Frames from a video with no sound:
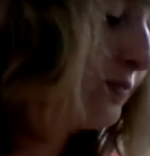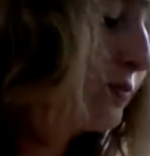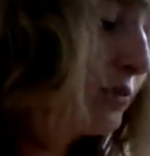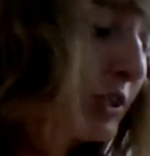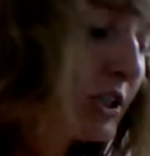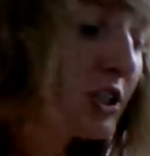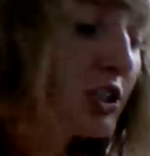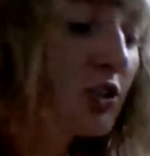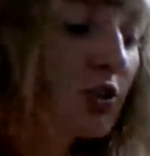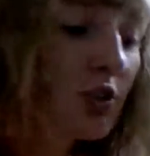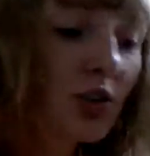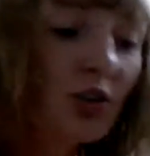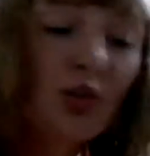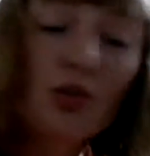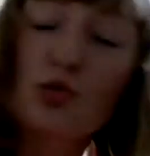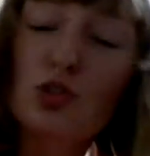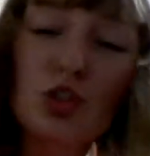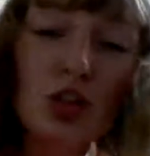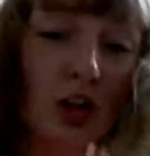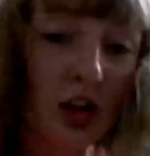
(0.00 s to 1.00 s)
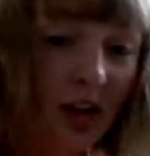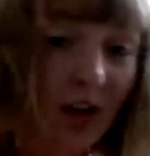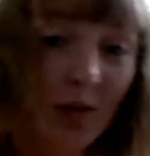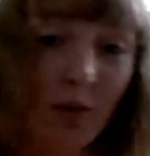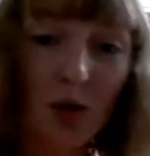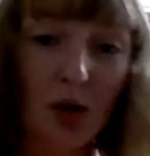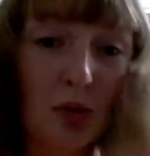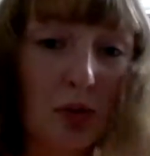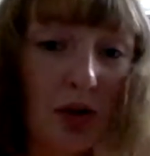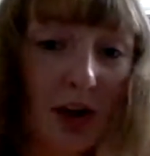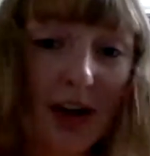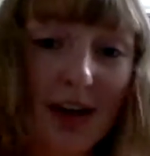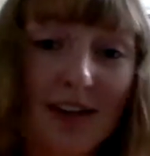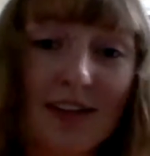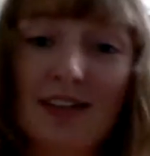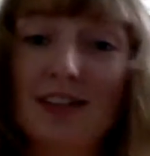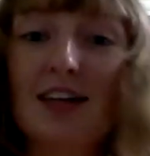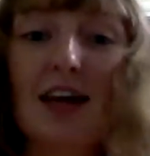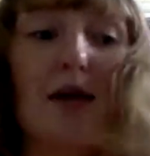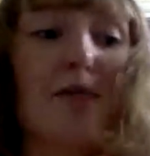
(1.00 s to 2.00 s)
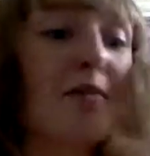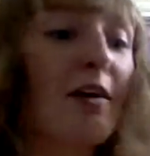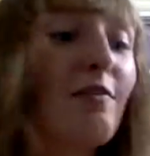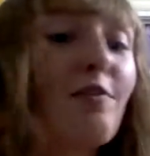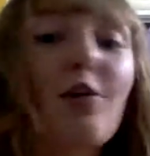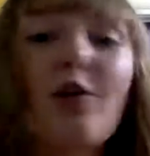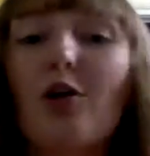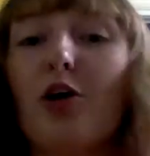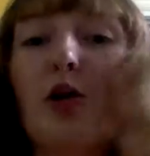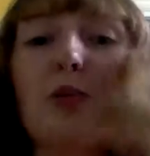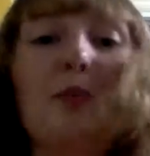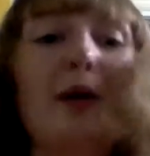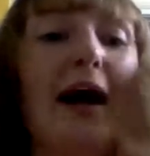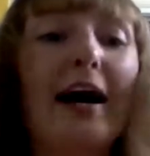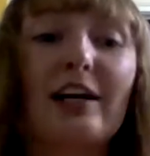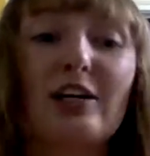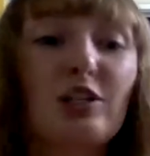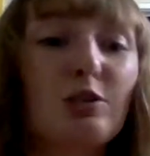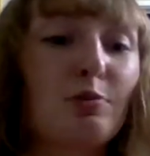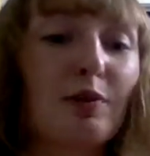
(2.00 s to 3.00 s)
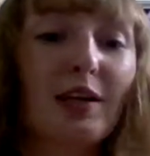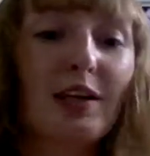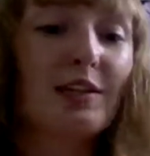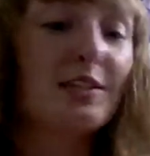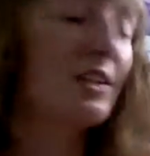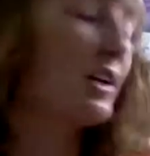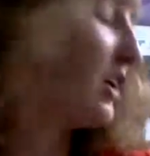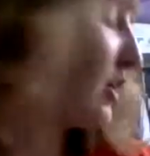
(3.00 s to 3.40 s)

Which you shouldn't when playing this game. Never hold back just because they're